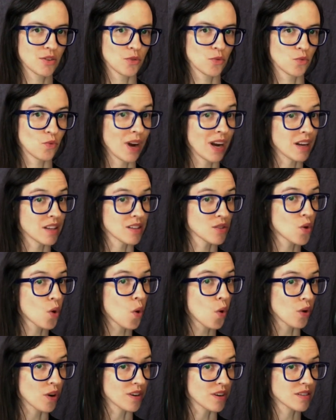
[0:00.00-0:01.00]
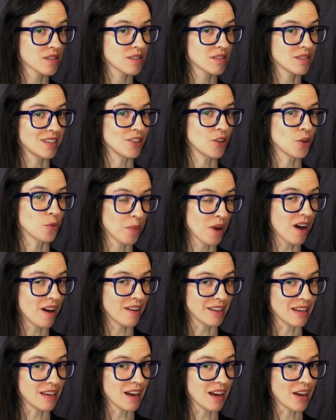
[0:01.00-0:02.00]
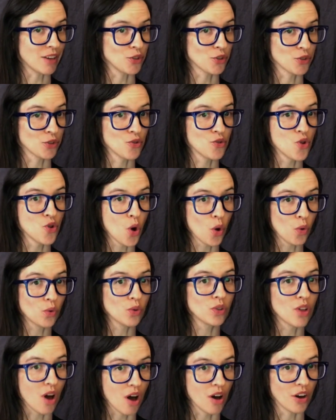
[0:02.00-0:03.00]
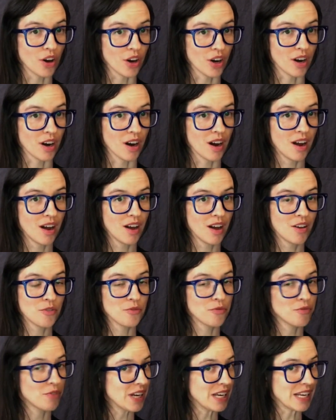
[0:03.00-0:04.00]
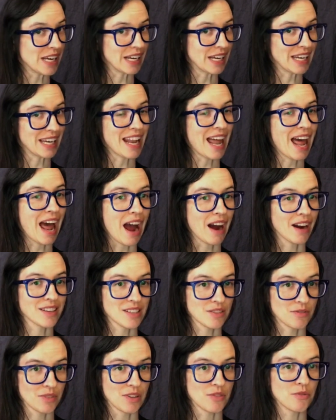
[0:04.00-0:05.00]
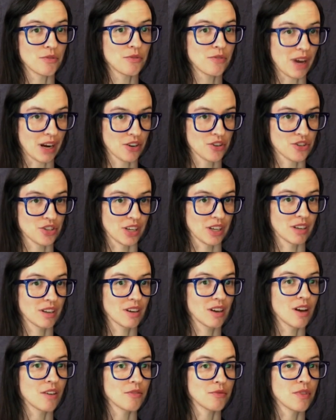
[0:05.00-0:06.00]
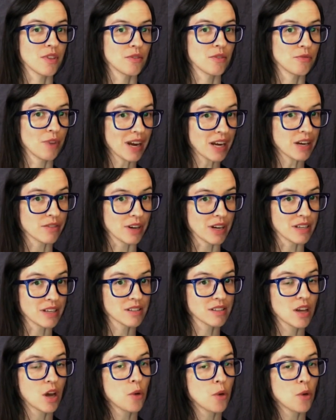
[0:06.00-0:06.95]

ran its course in your body and you're no longer fighting an active infection of the virus,